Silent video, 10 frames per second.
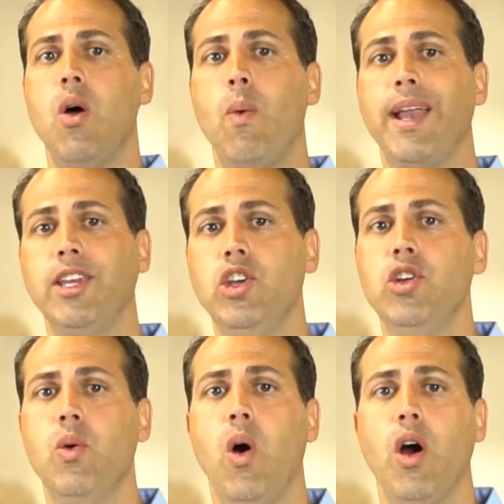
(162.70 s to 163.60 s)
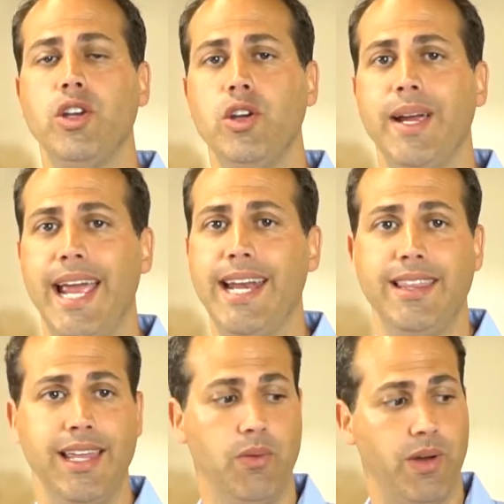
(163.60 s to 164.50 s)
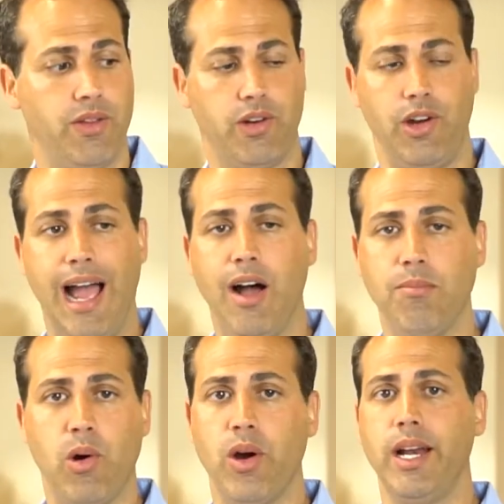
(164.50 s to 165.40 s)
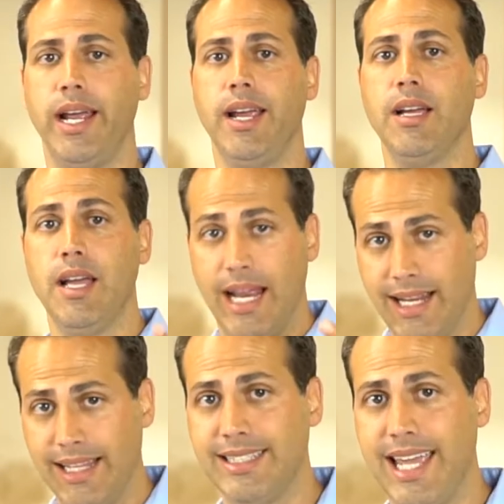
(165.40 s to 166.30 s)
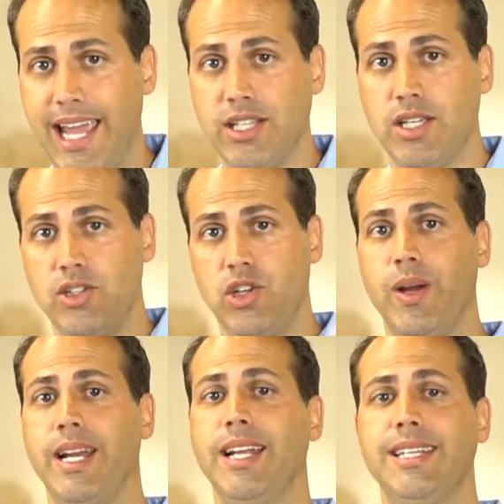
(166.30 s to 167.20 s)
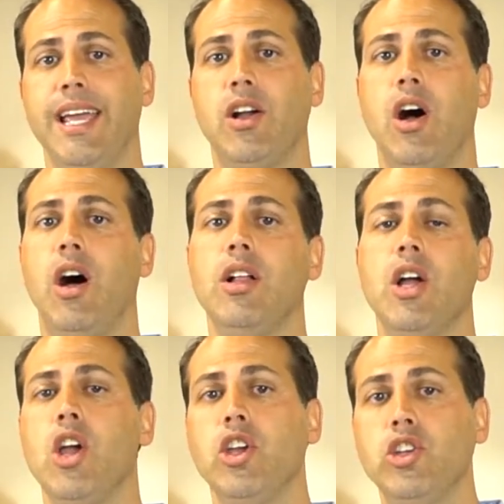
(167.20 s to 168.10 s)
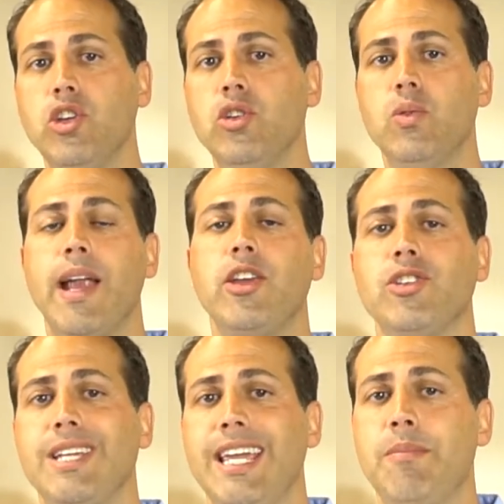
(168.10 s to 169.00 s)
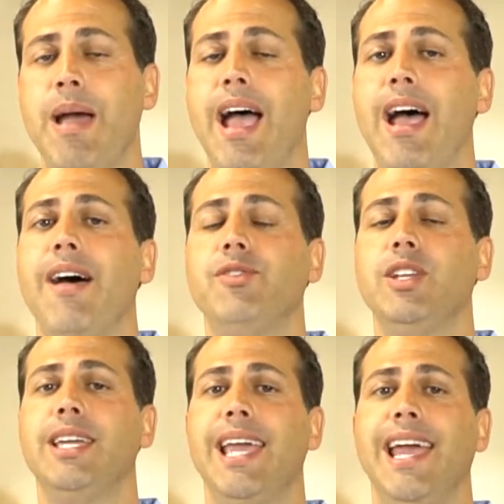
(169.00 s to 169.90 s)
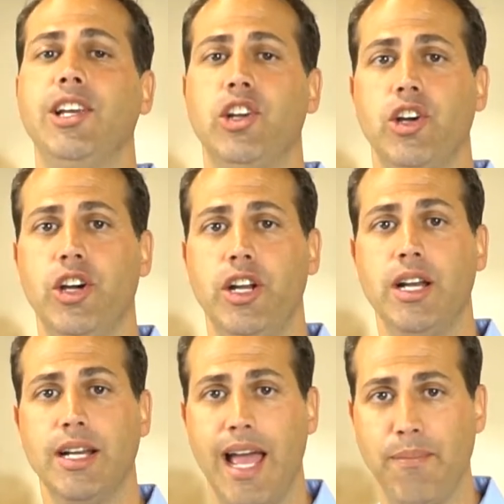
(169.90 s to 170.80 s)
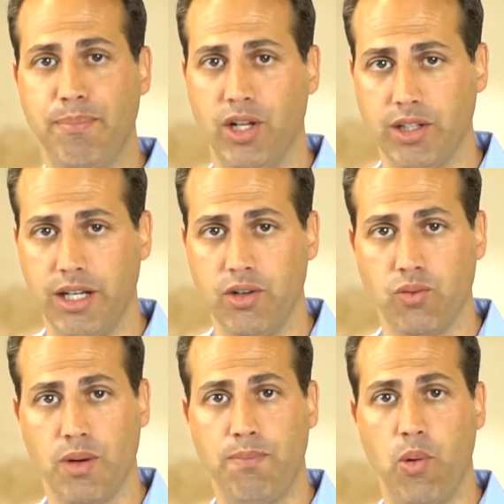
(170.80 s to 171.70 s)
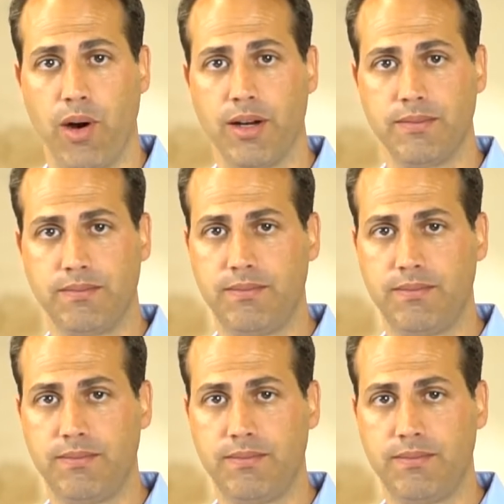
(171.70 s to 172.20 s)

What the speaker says: when you are doing anything, whether you're out marketing, and in this case, doing an intake call, you and your team have to get good at building rapport.